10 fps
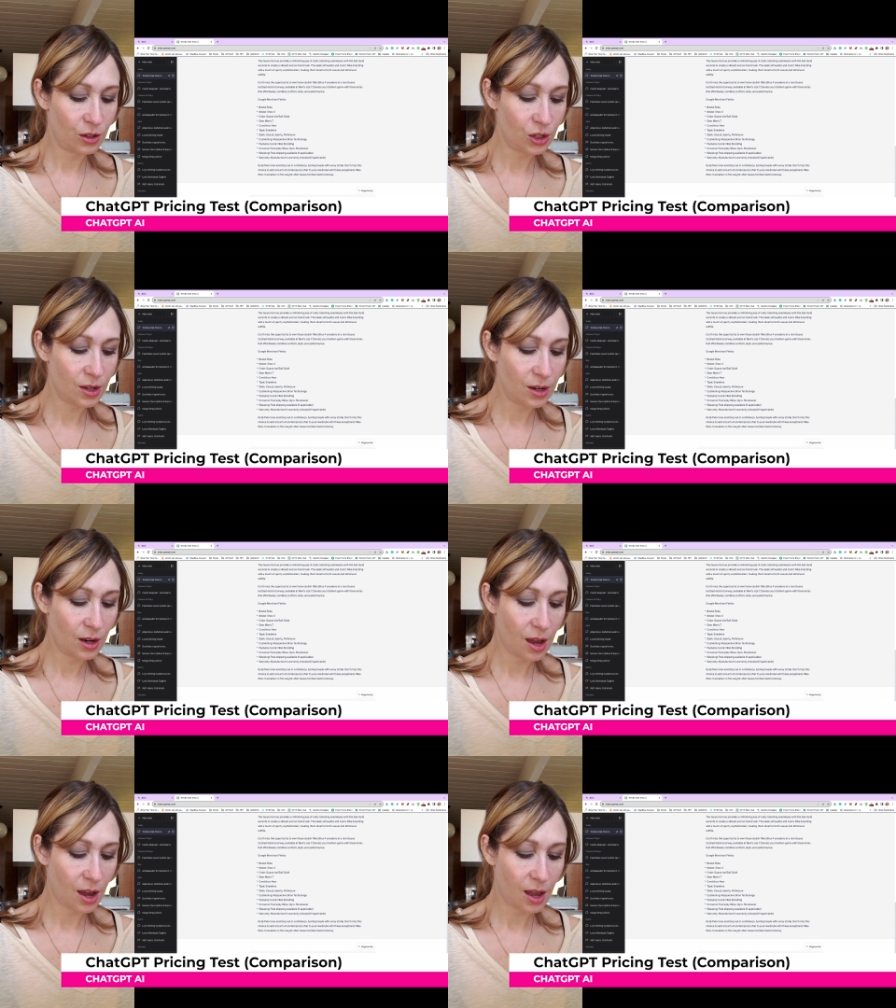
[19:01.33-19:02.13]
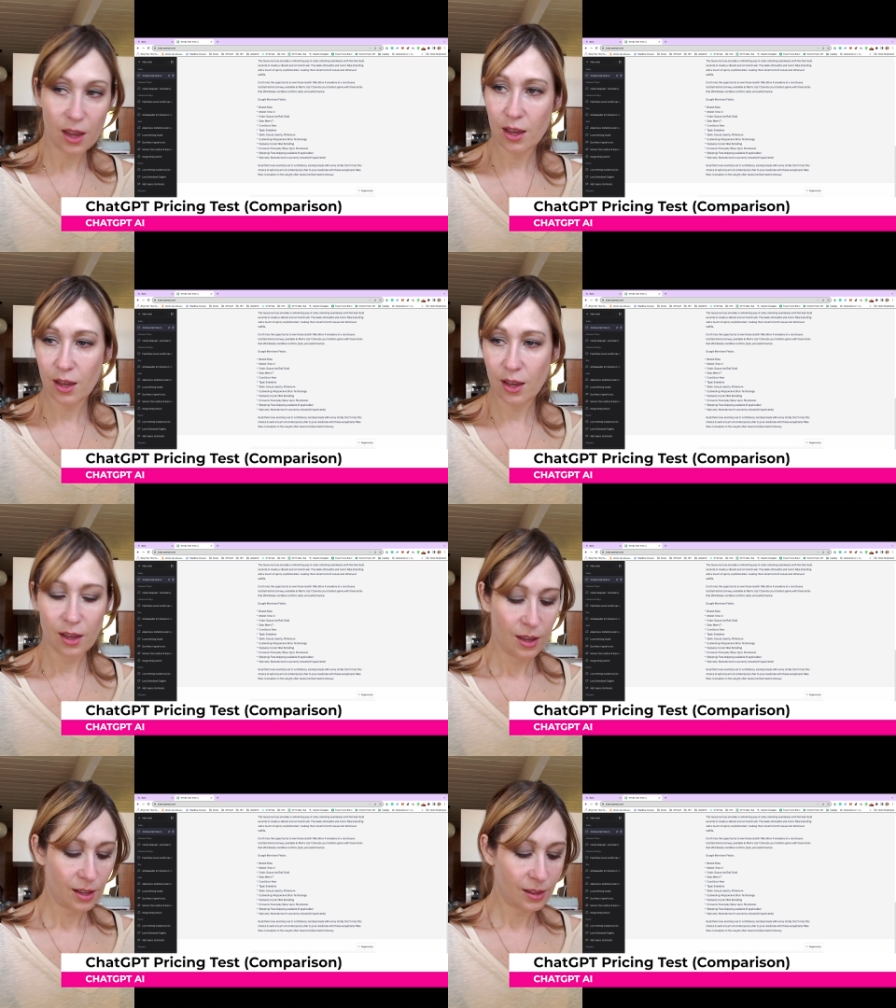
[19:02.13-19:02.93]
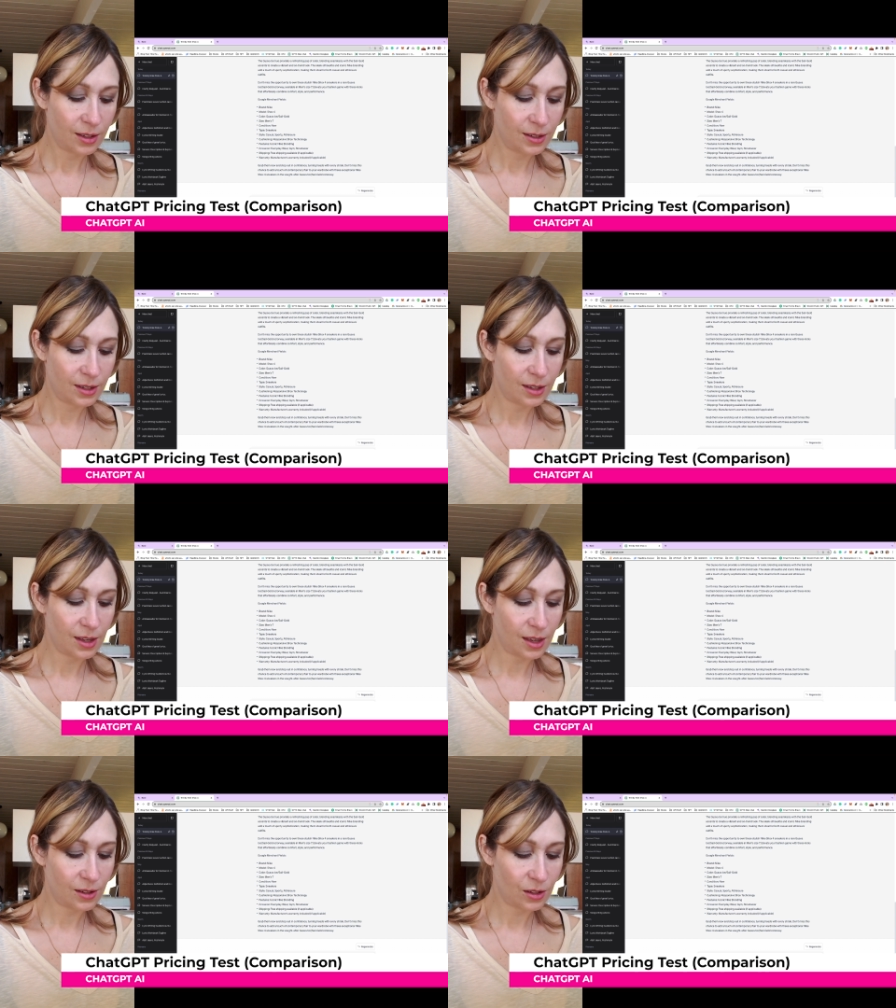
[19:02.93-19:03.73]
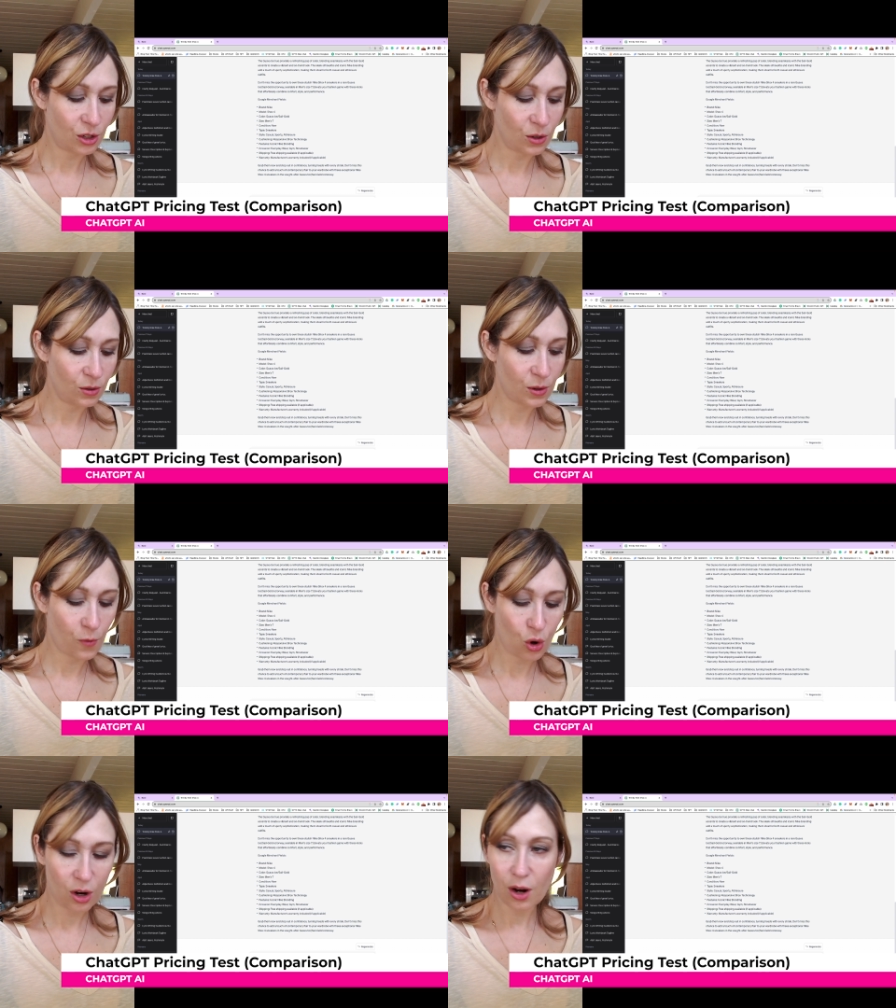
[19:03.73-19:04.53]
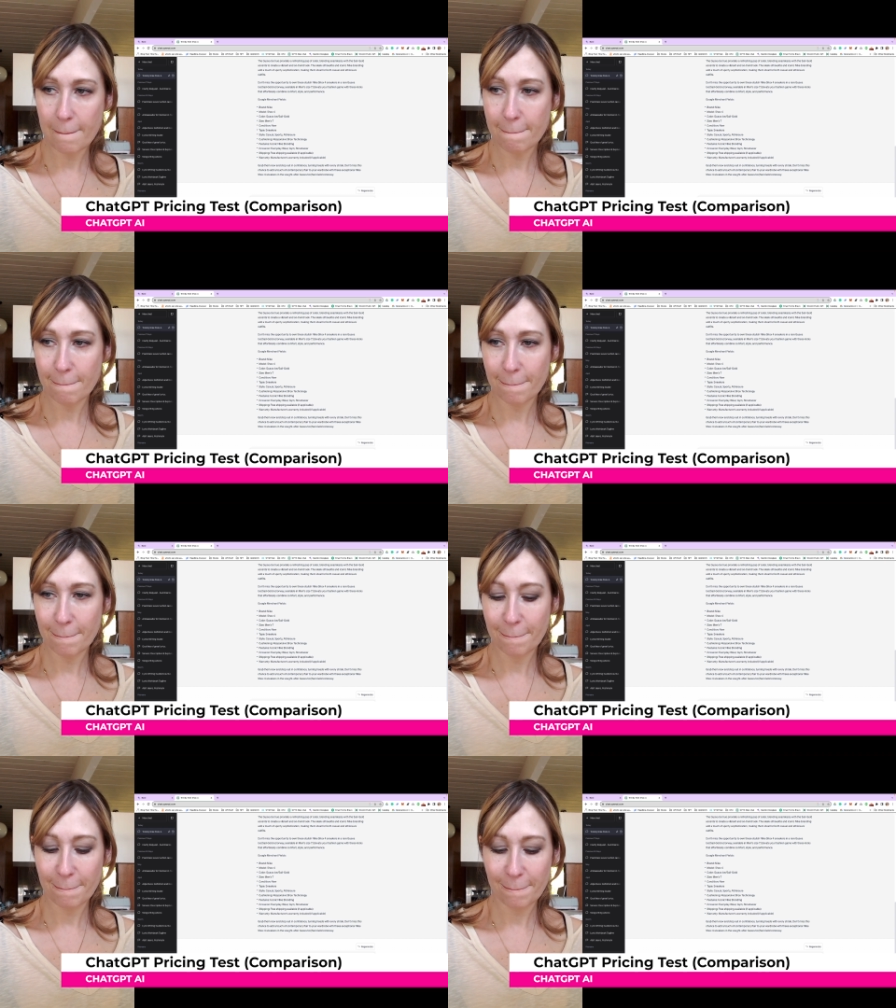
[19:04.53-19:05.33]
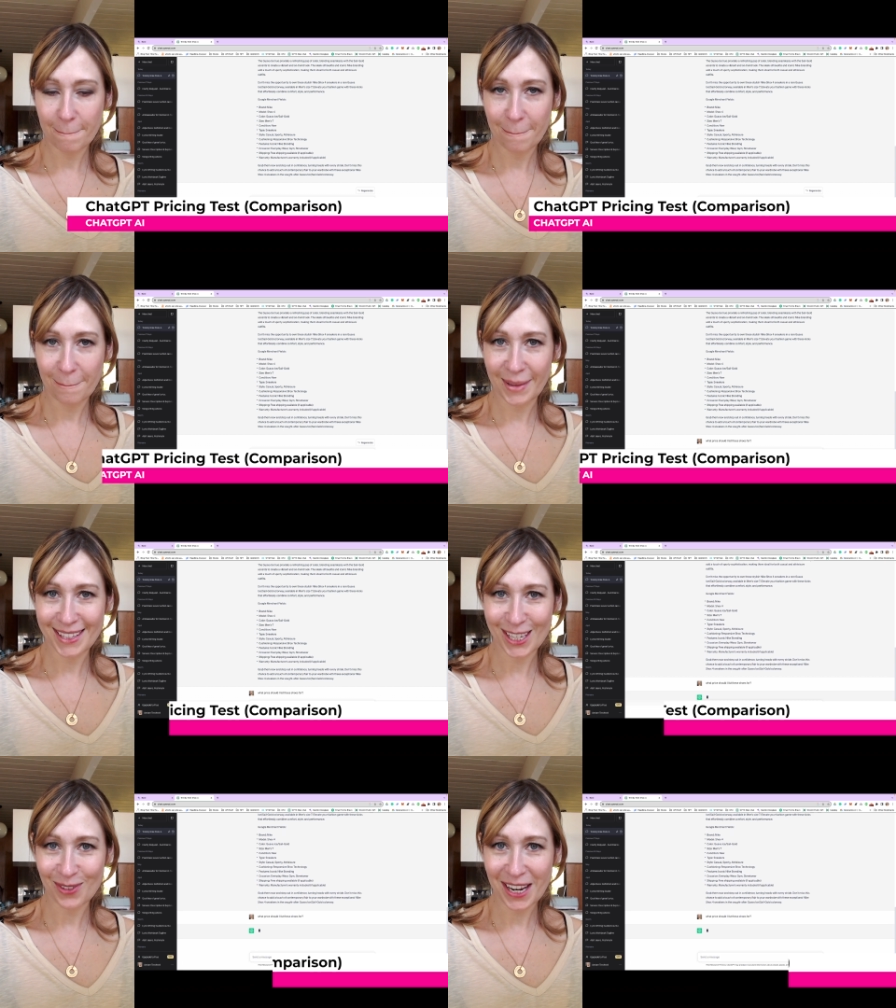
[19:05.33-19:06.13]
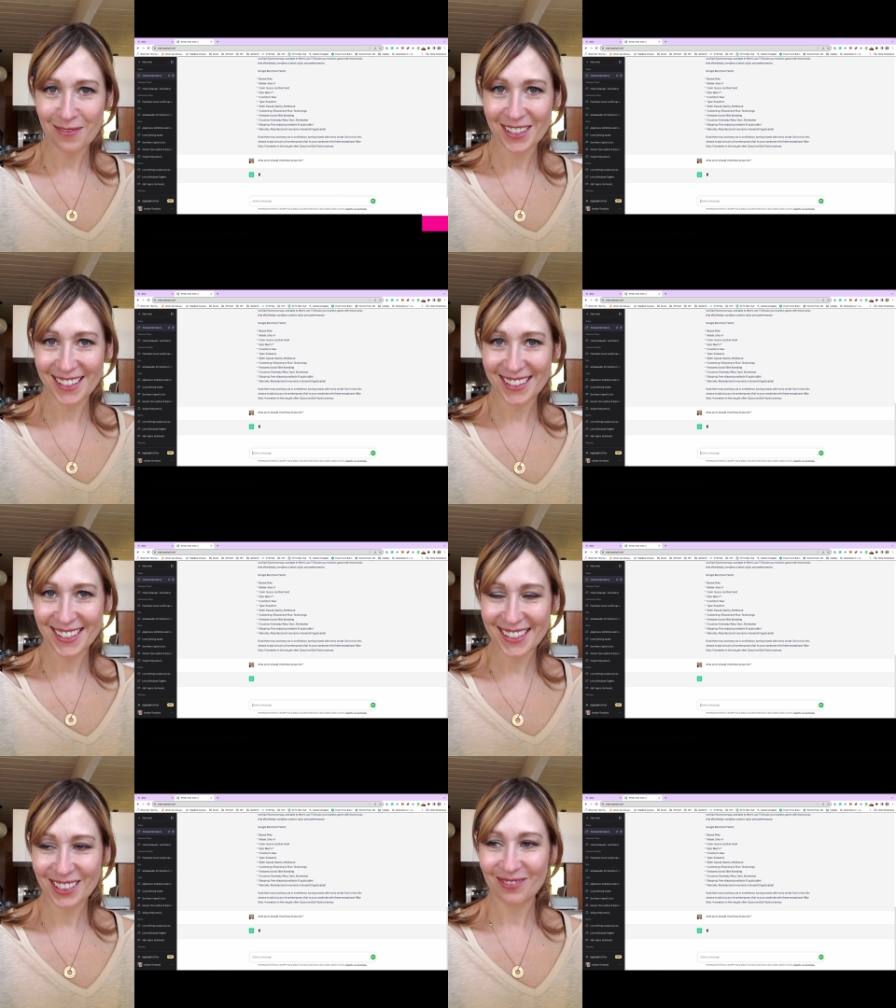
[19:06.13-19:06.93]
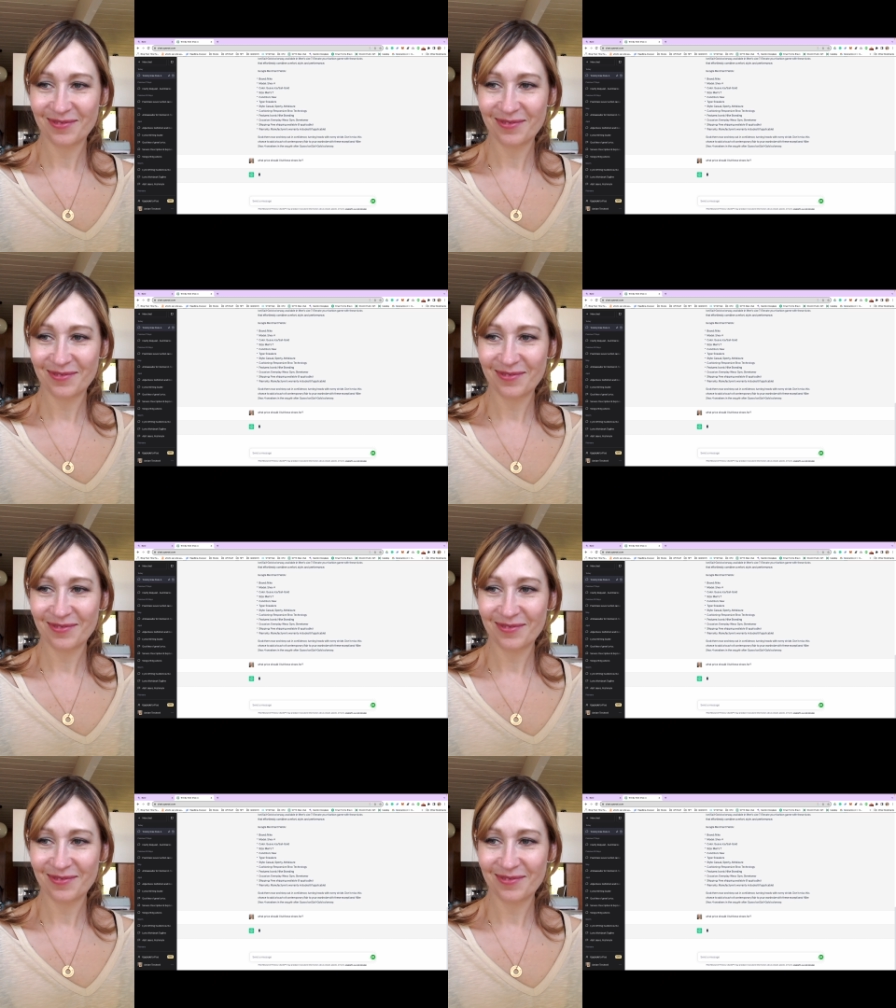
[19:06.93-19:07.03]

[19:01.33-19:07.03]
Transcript: should I list these shoes for? Let's see what happens.